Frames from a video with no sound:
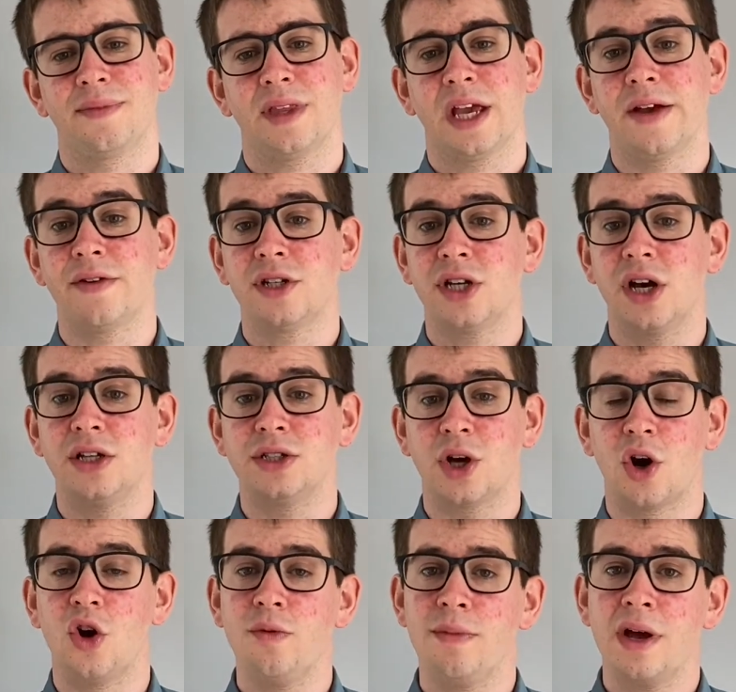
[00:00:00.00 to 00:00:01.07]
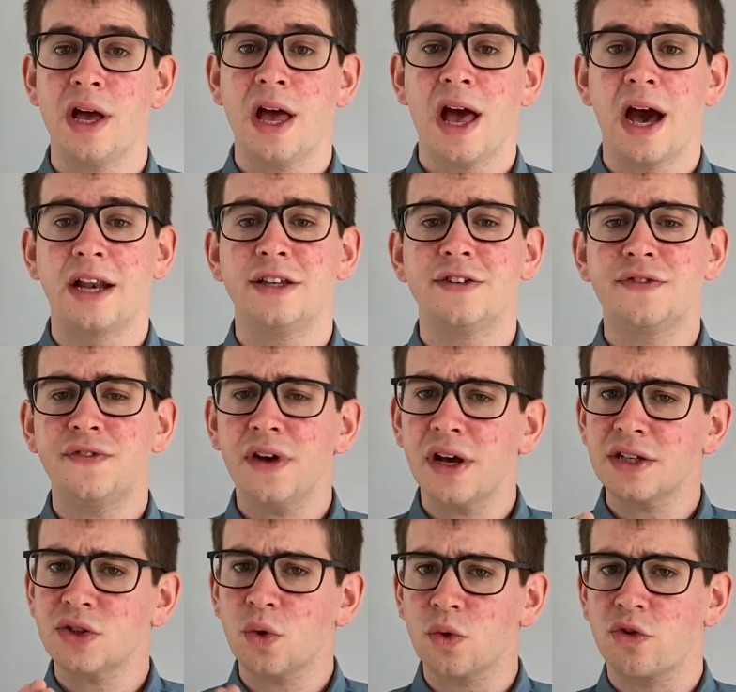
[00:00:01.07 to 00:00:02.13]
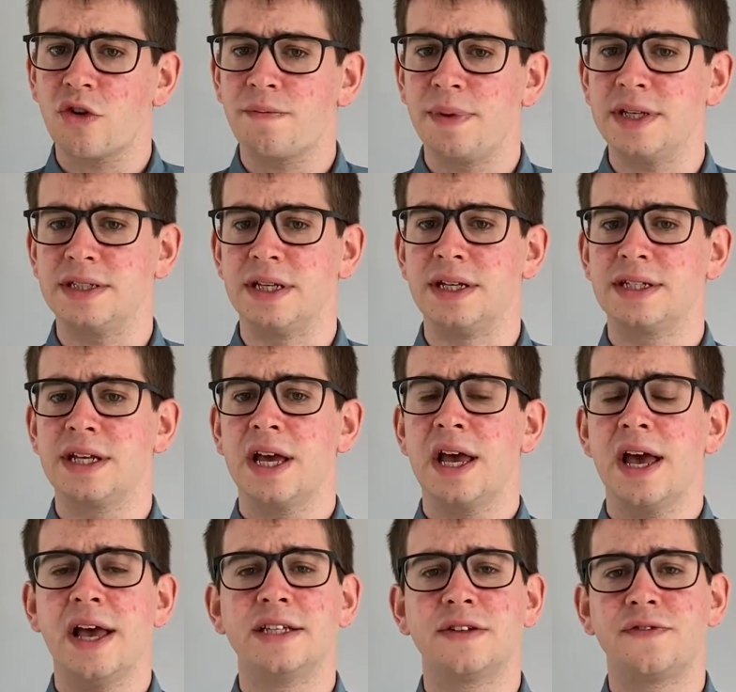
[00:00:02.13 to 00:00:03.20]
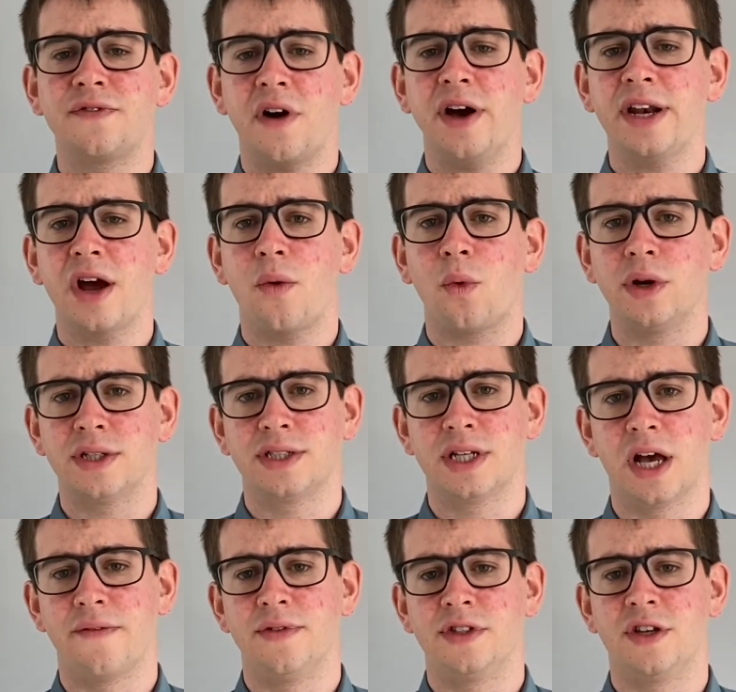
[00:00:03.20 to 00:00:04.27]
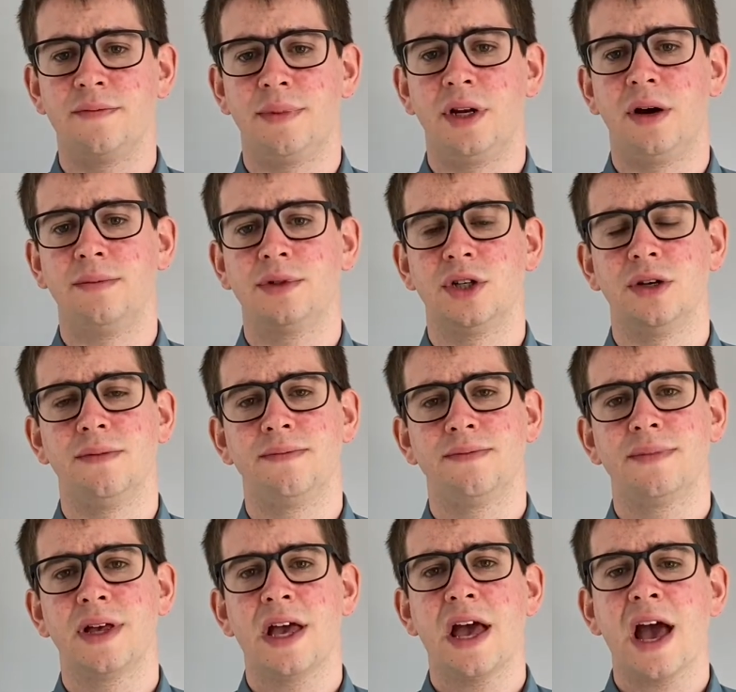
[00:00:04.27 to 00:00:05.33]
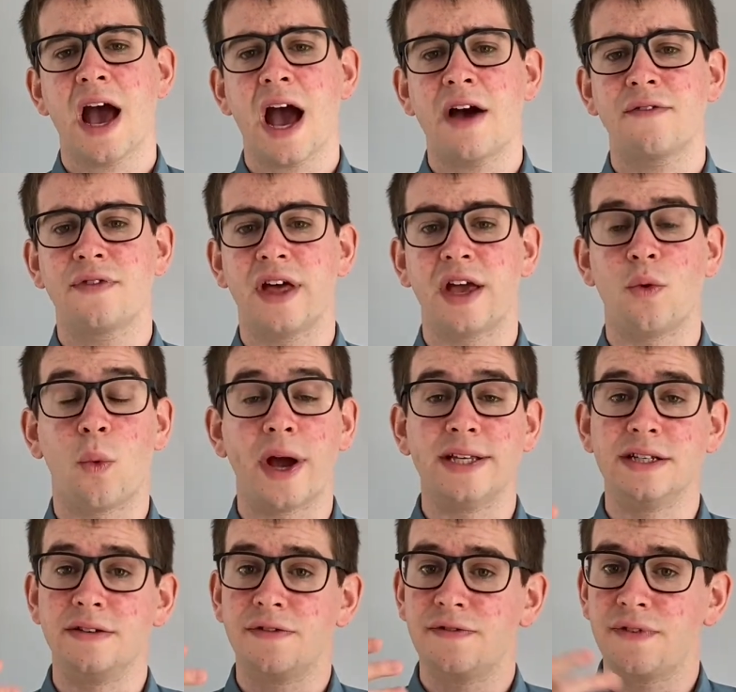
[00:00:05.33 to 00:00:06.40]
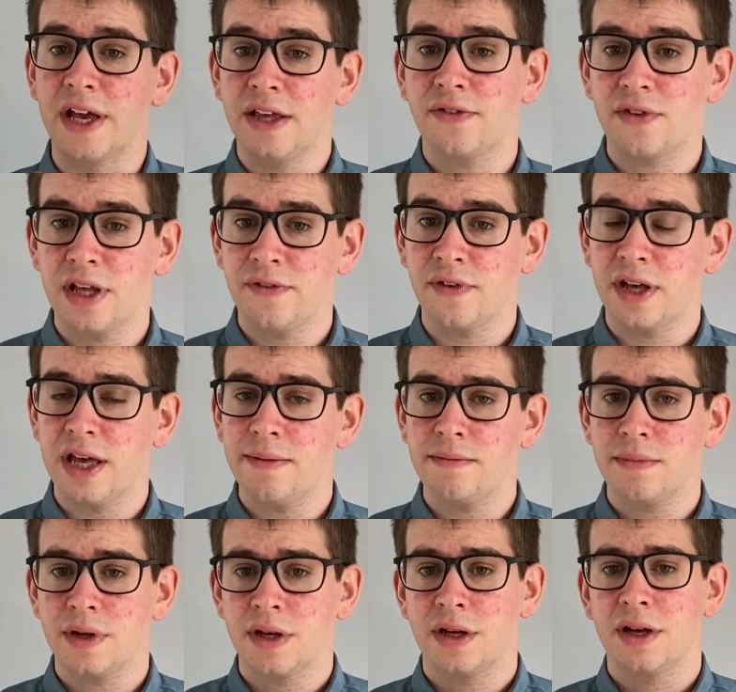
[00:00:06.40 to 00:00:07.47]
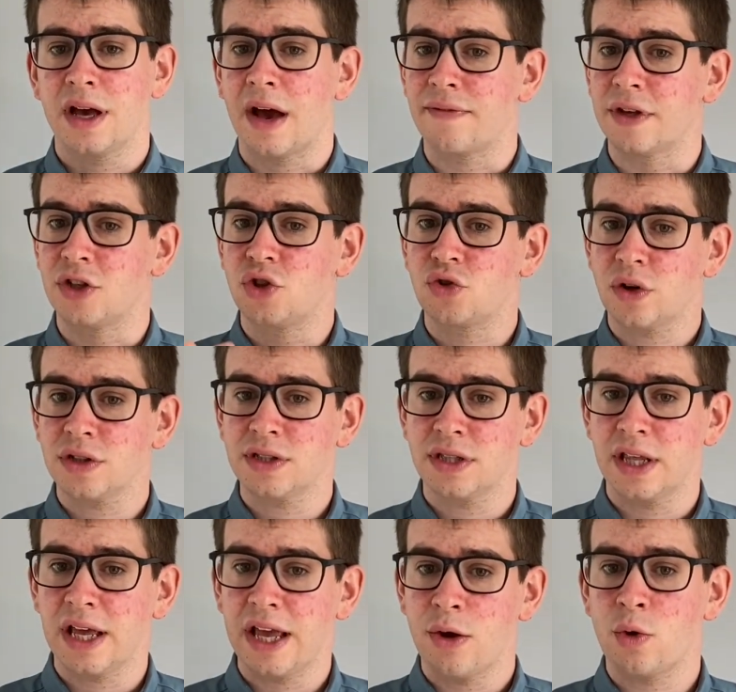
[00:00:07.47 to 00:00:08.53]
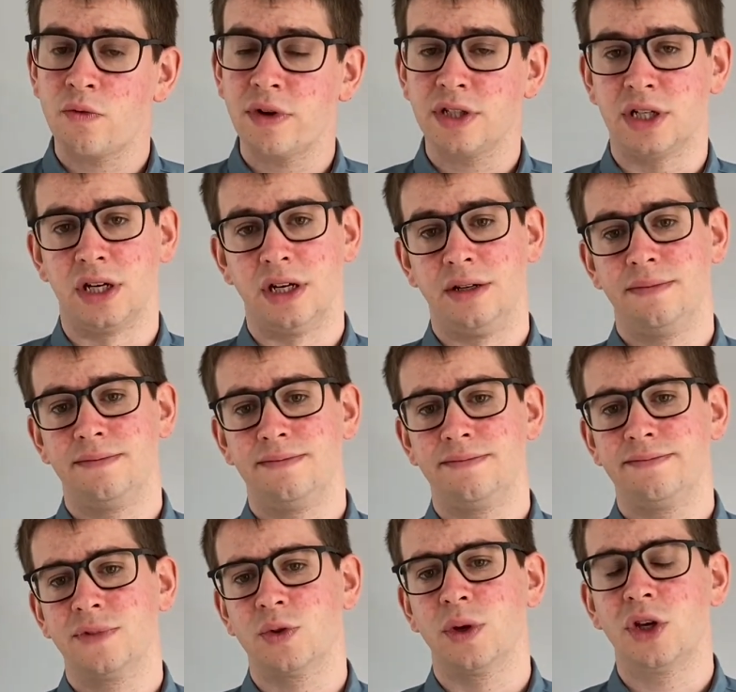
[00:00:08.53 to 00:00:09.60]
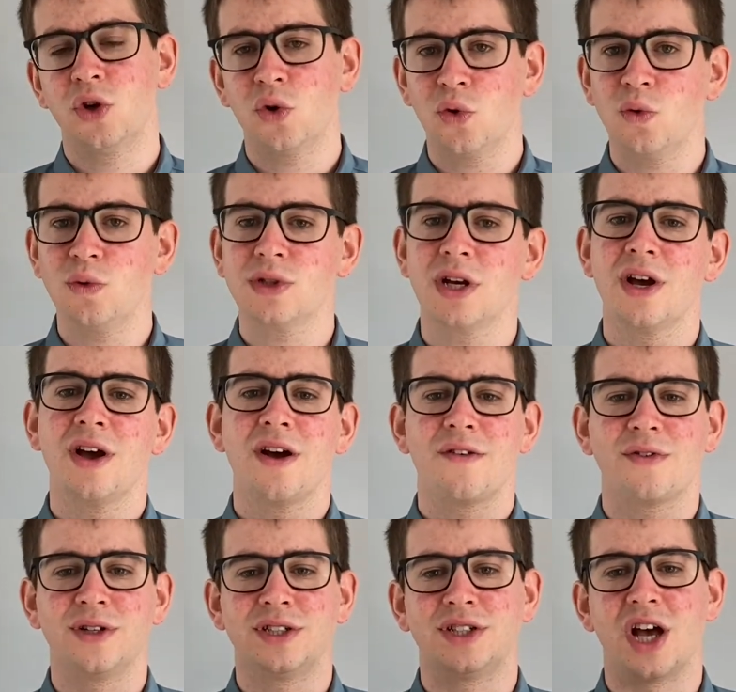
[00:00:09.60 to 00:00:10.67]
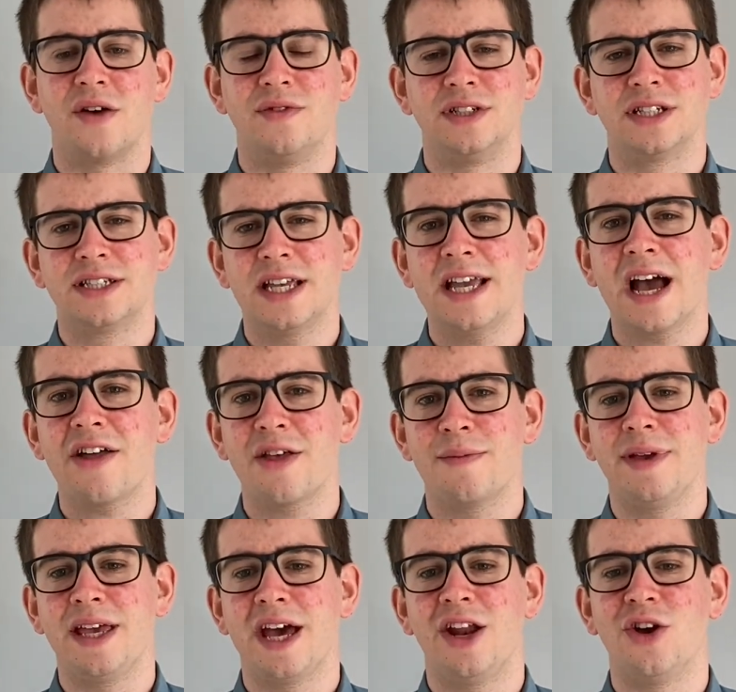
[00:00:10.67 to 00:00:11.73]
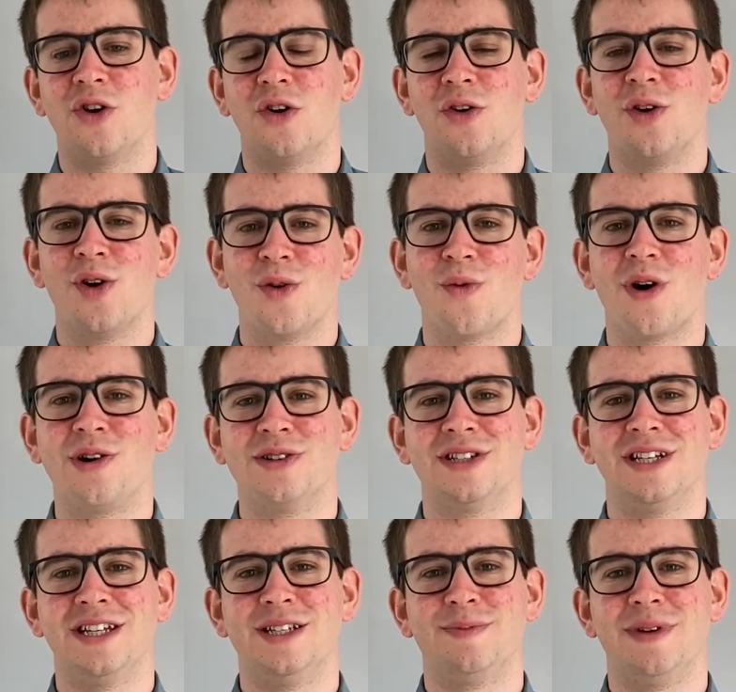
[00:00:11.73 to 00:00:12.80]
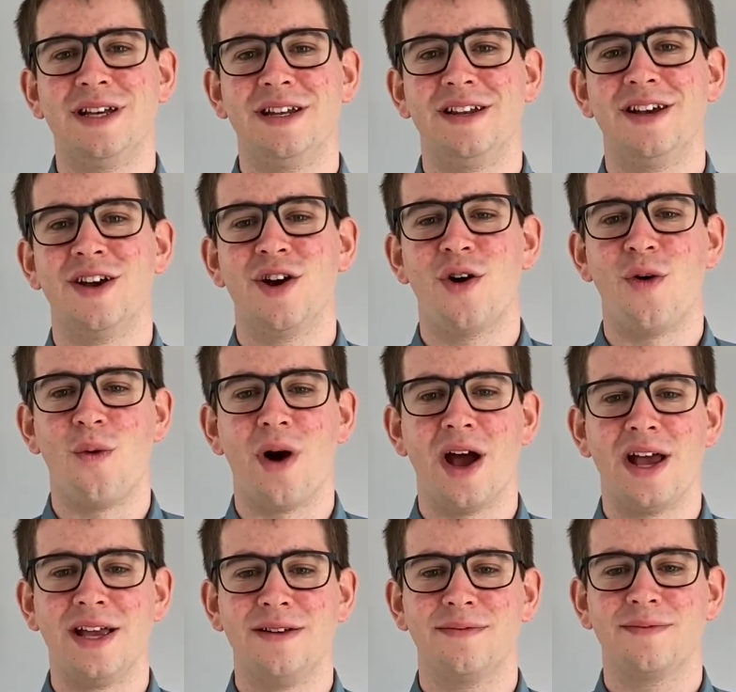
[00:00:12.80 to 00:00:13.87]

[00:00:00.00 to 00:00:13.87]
He returns home, and his first order of business is to find out what his servants have been up to. Have they waited faithfully for him? Have they trusted that he will return? So he calls for his servants to see how they've been getting on whilst he's been away.